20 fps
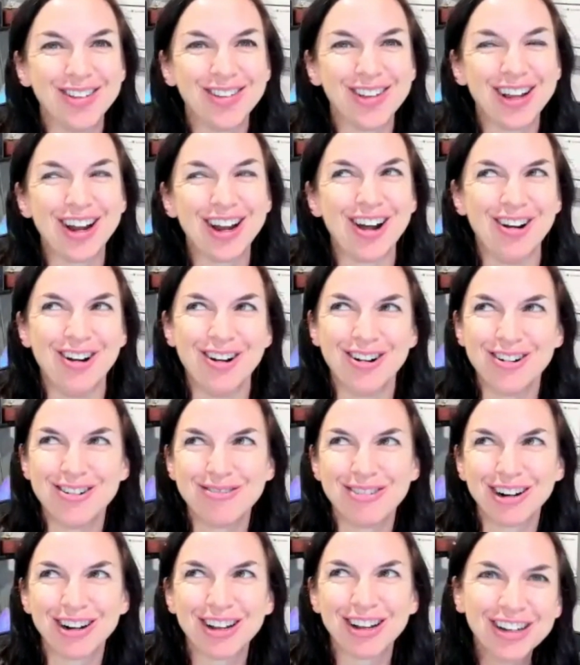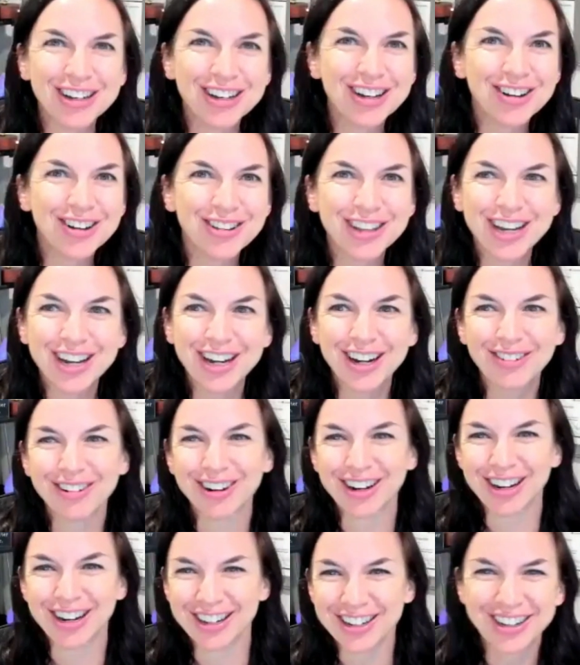It's like, oh, we're going to go there.
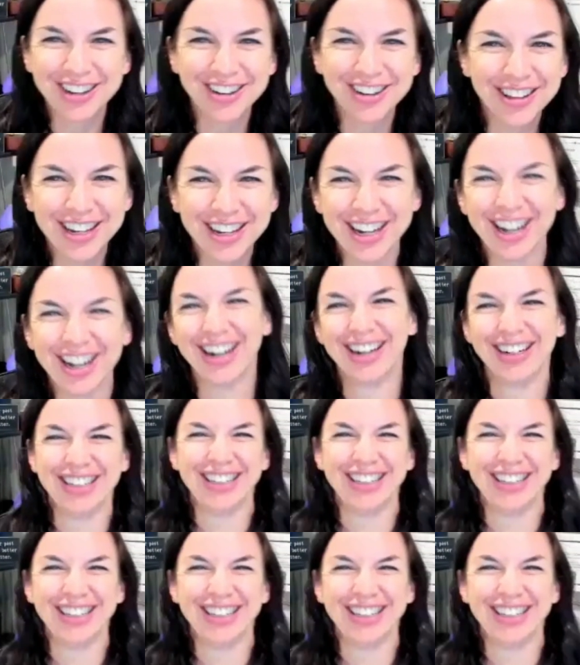We're going to go there.